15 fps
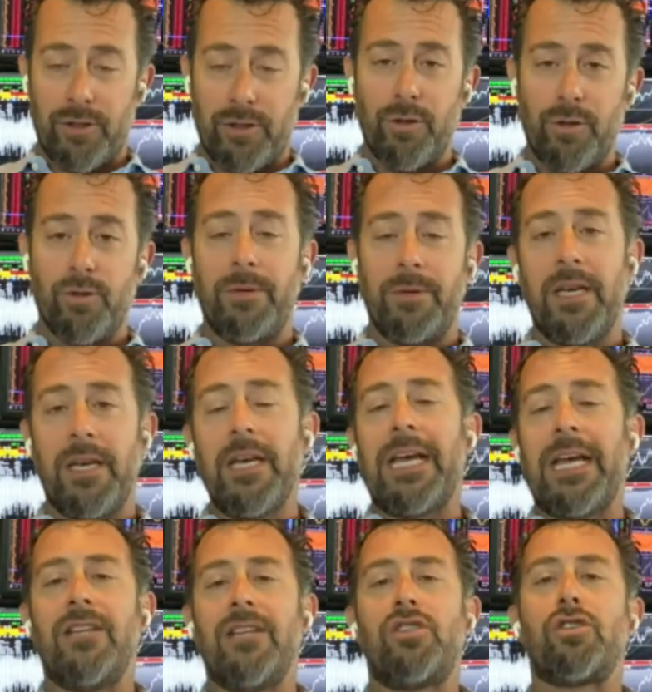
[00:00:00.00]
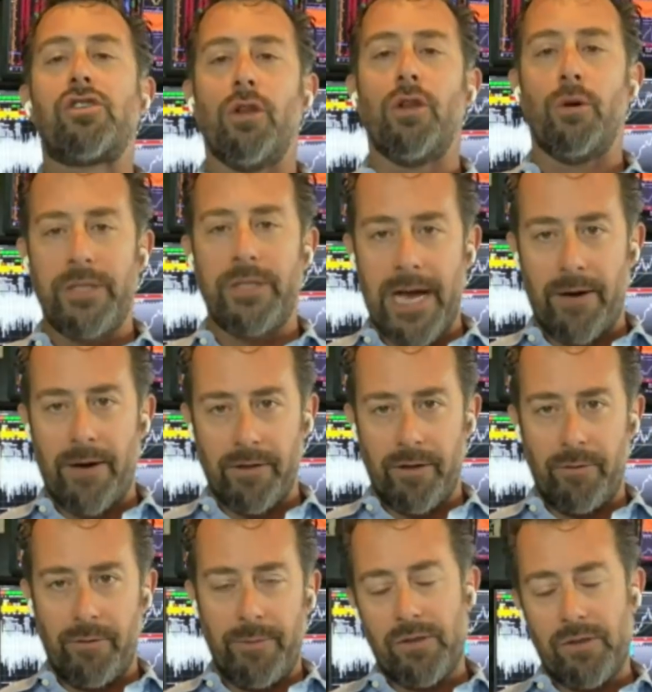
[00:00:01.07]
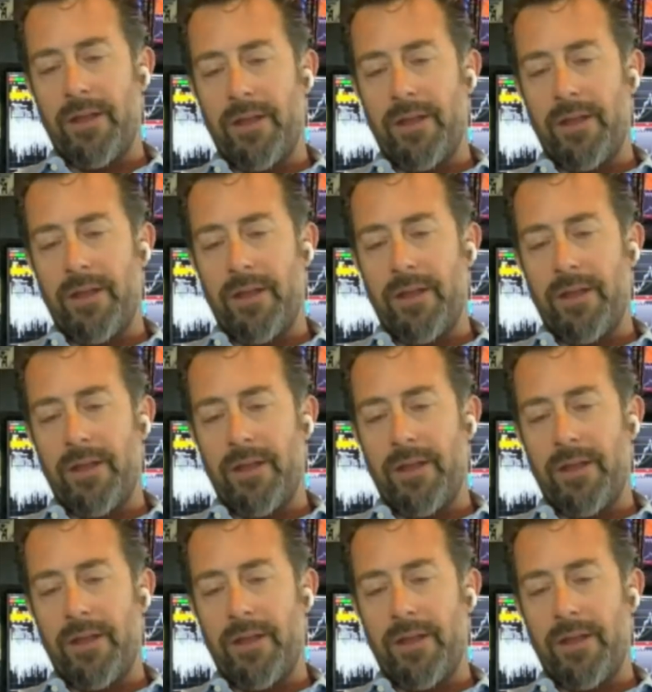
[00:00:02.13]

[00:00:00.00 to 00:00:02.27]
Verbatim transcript: excuse me, gets slowed down a little bit.